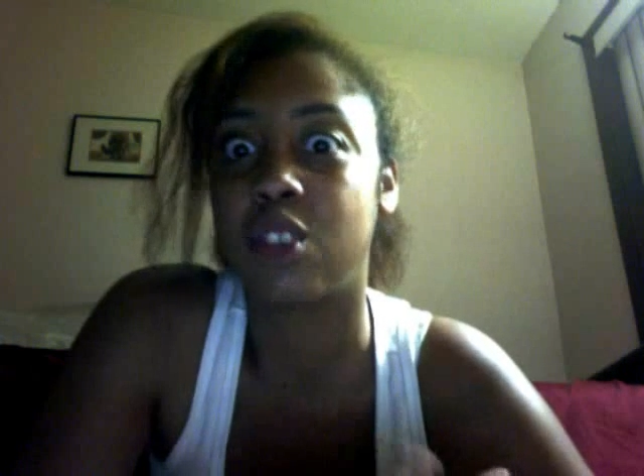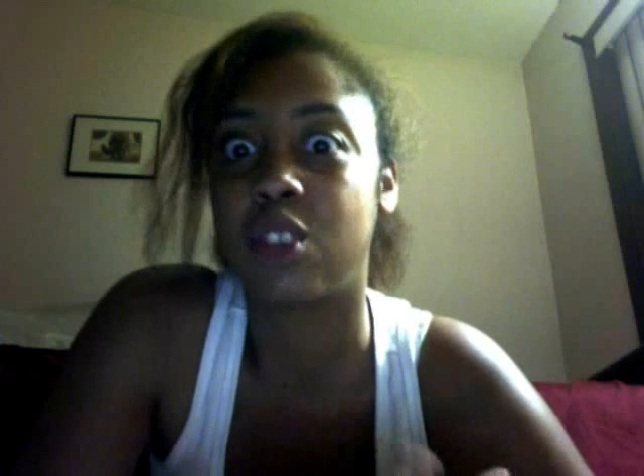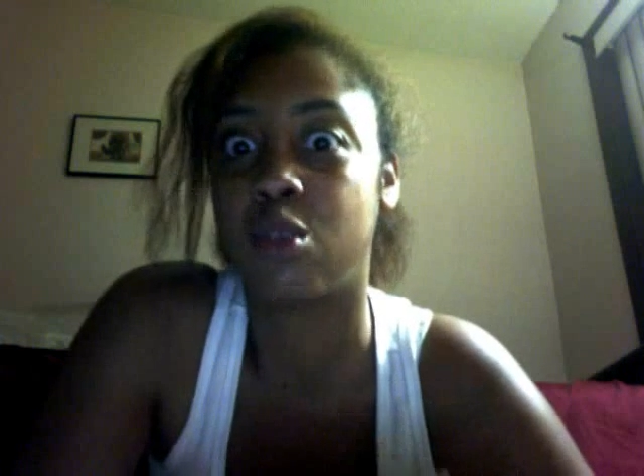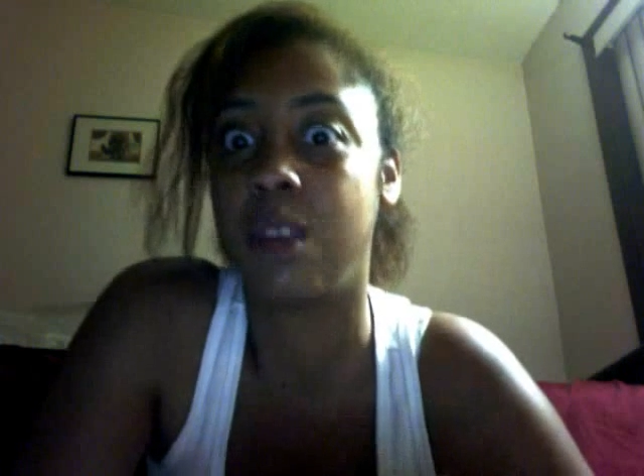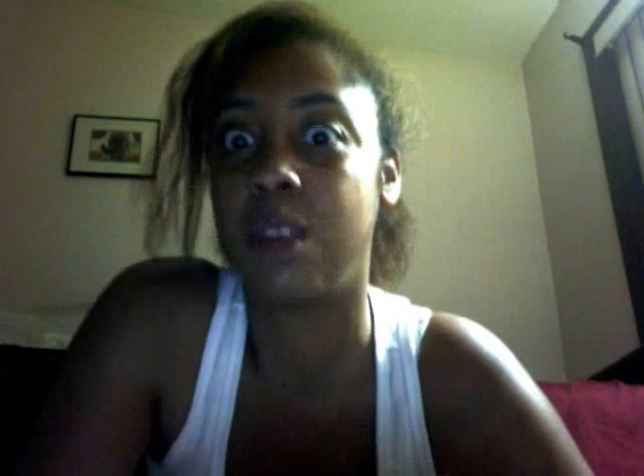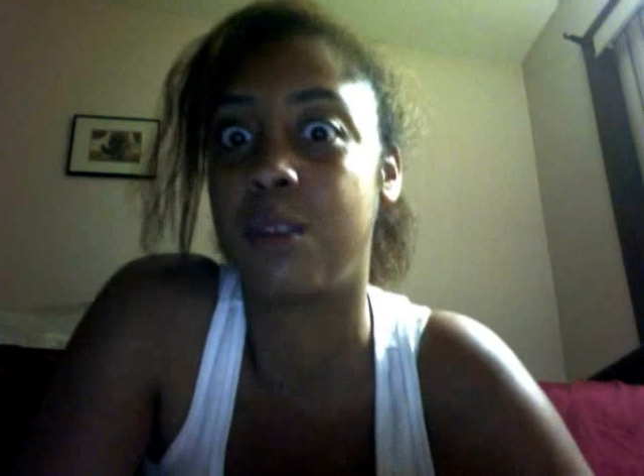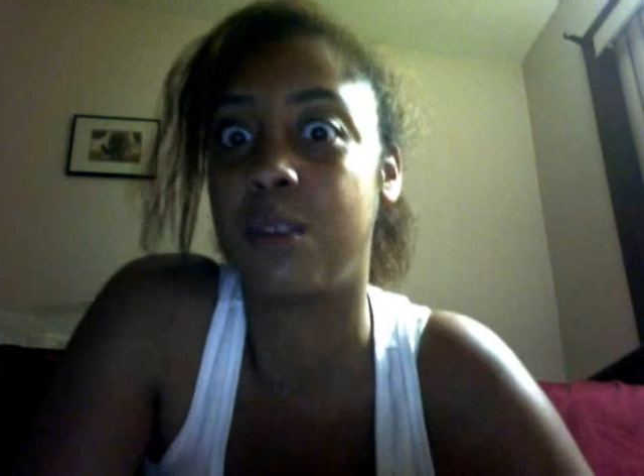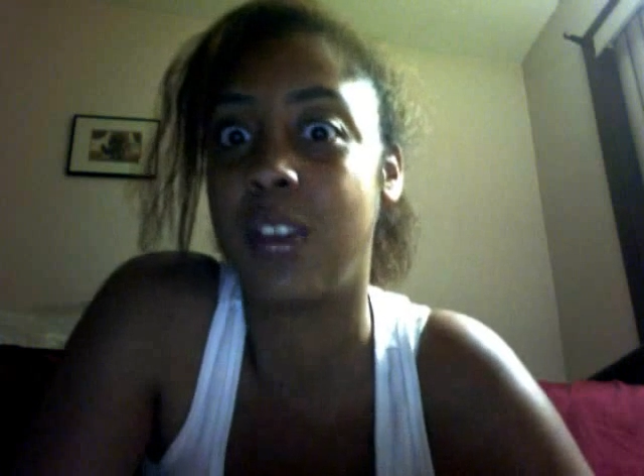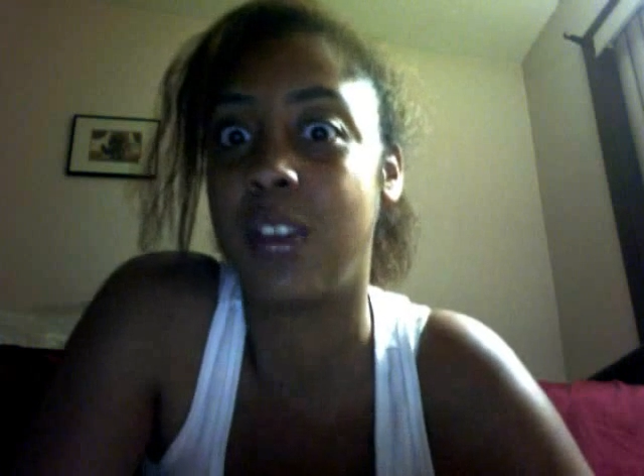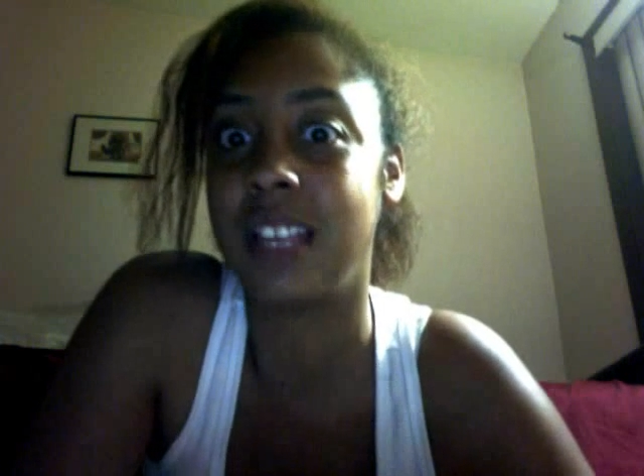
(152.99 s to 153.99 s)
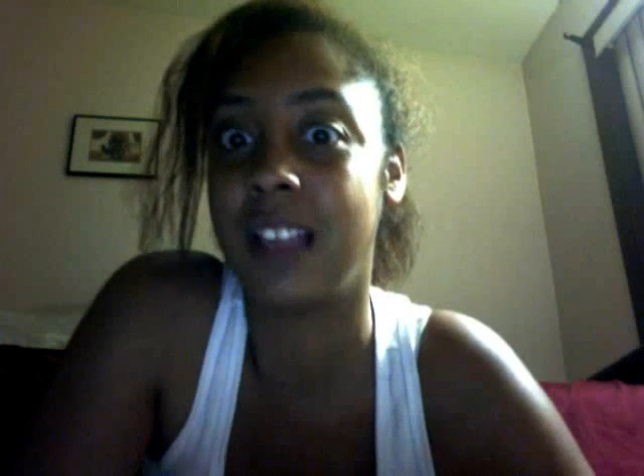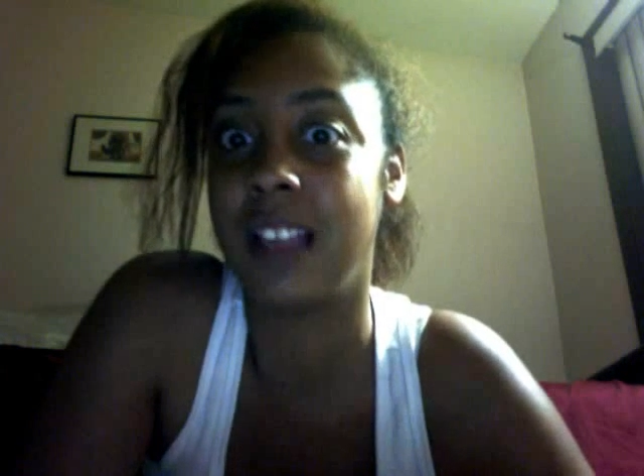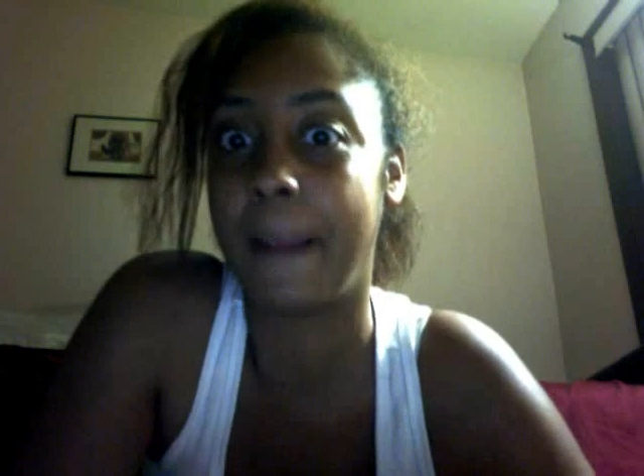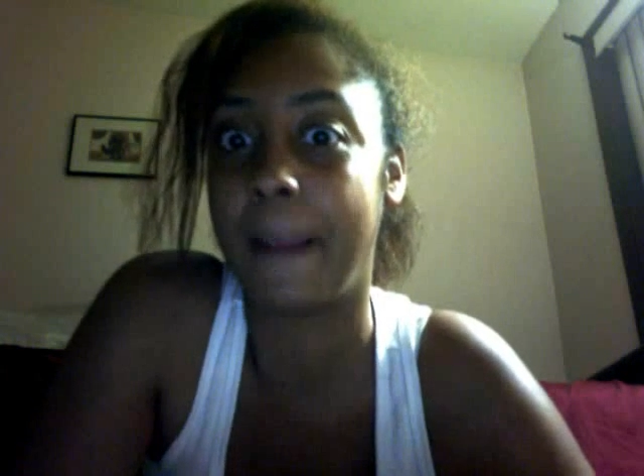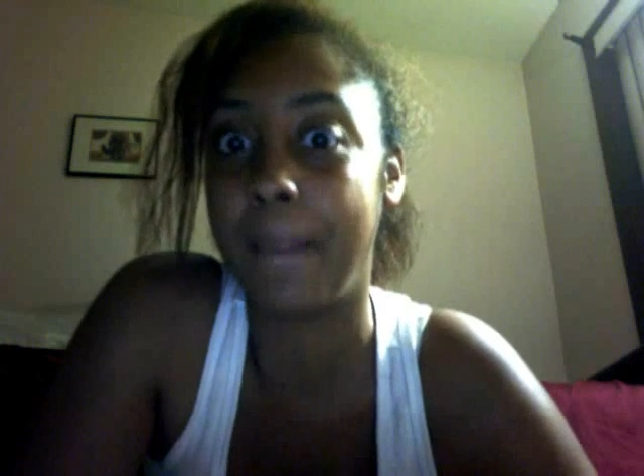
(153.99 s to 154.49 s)
extreme crazy
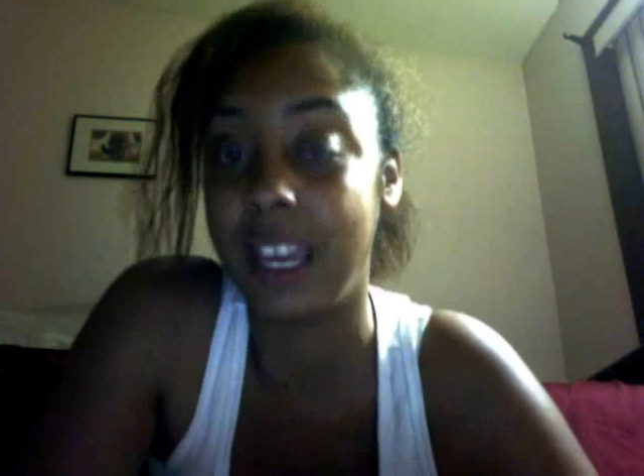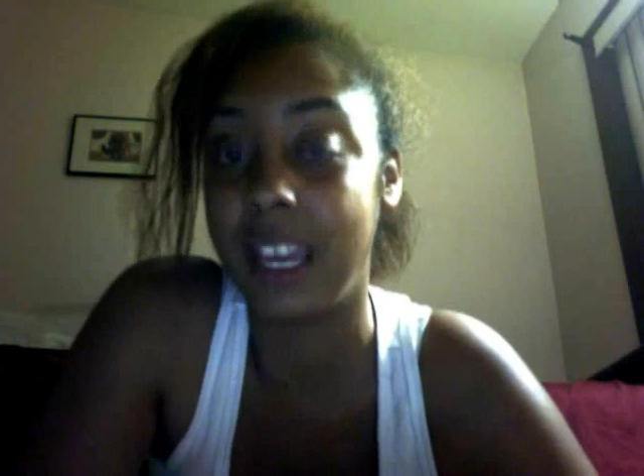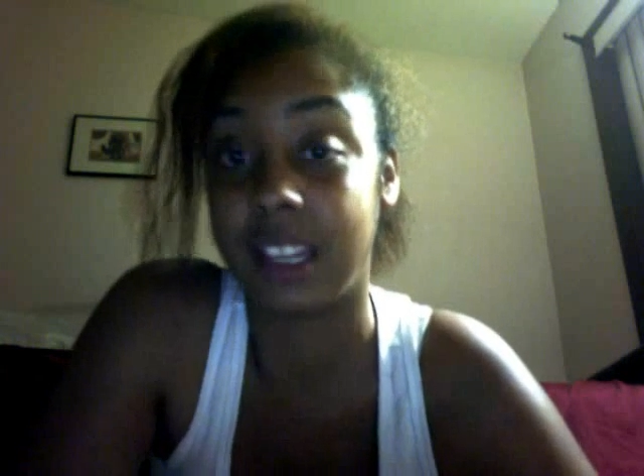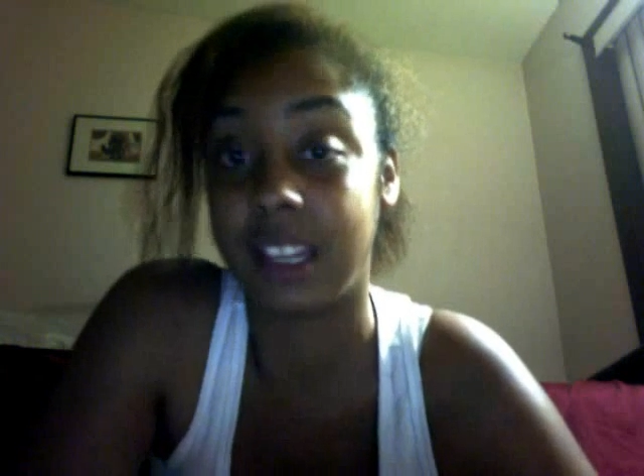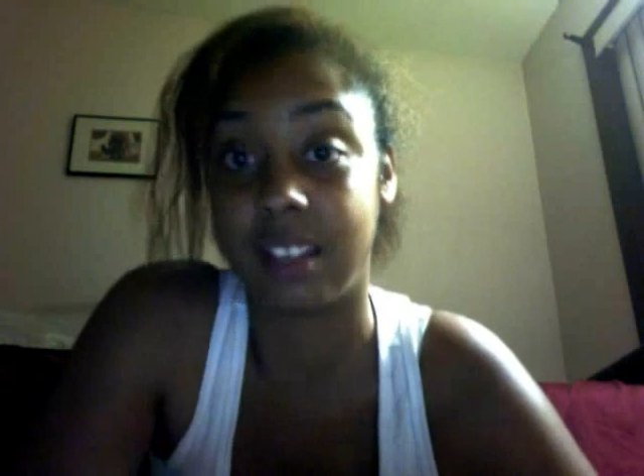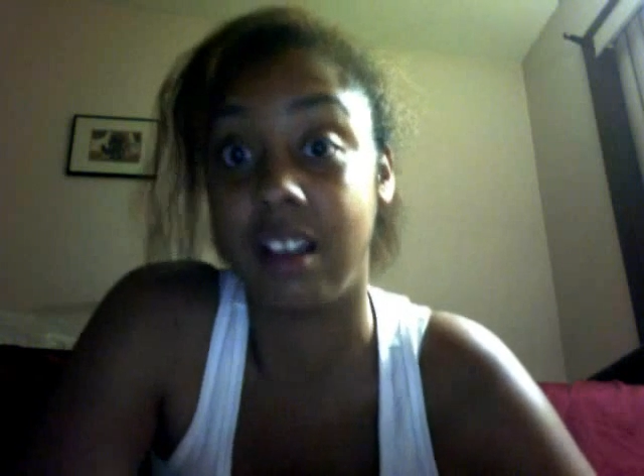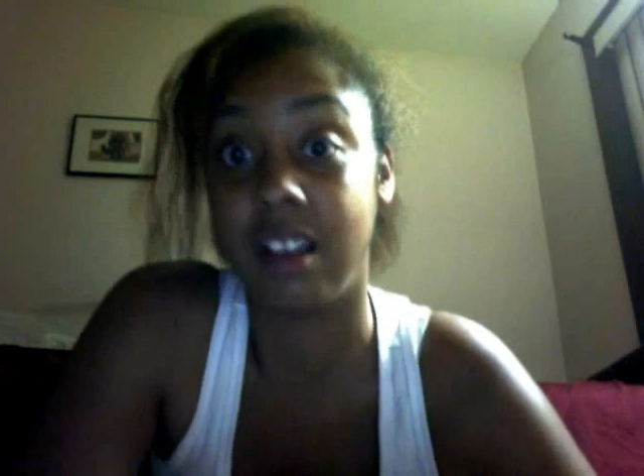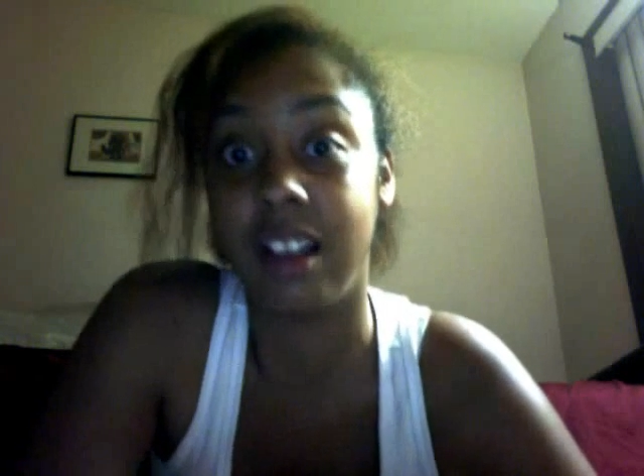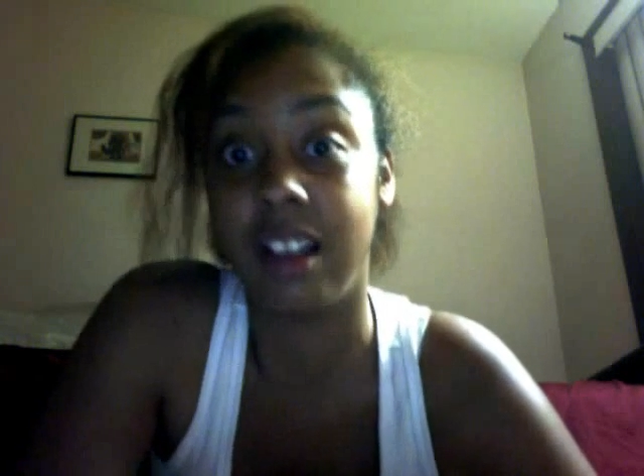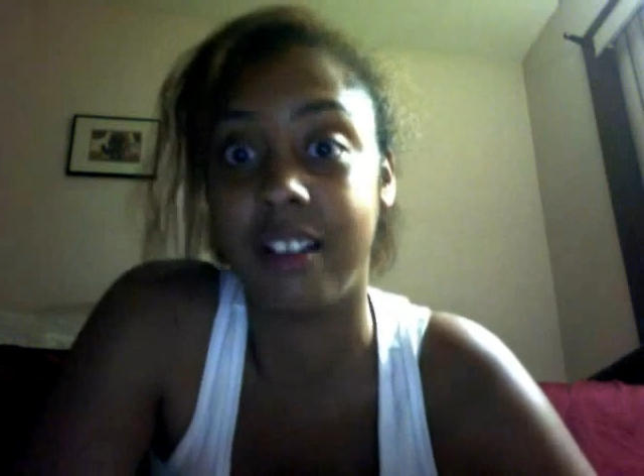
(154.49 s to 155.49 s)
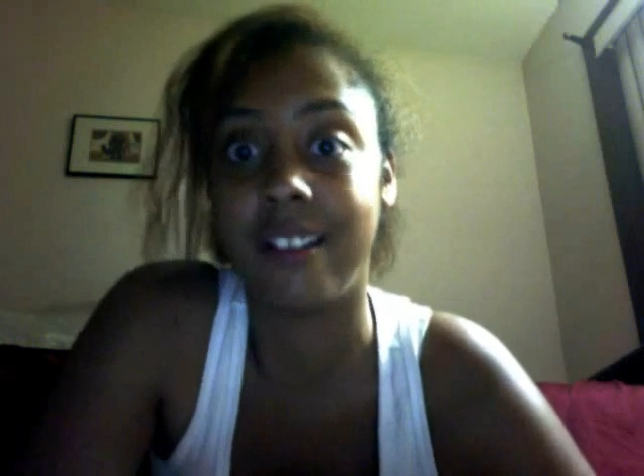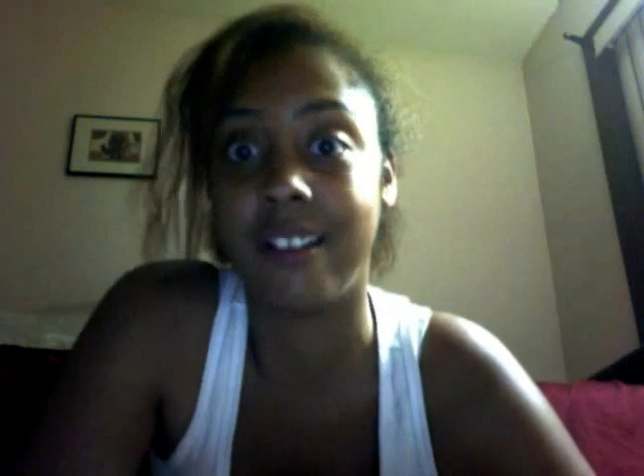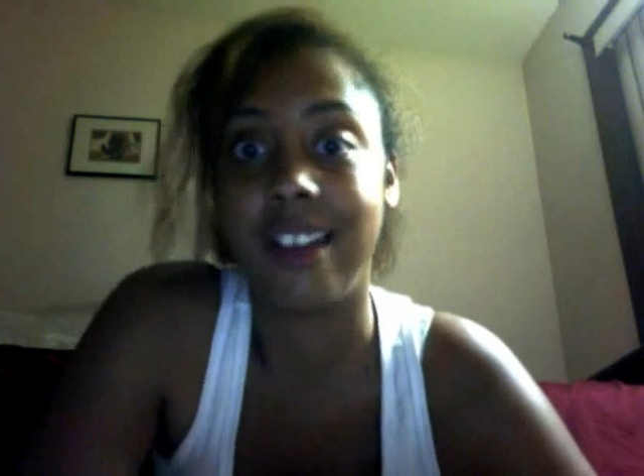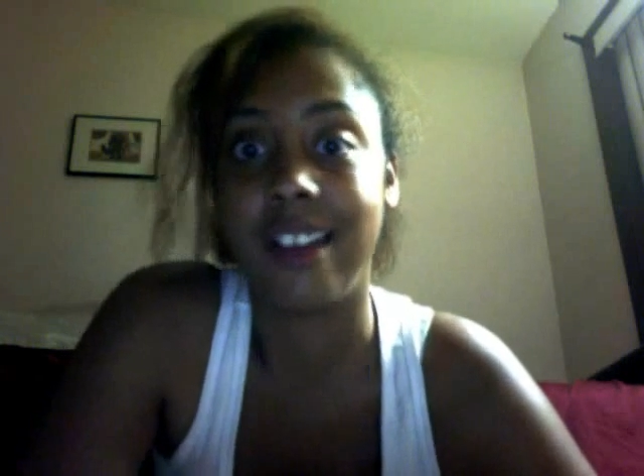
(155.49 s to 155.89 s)
like pink color,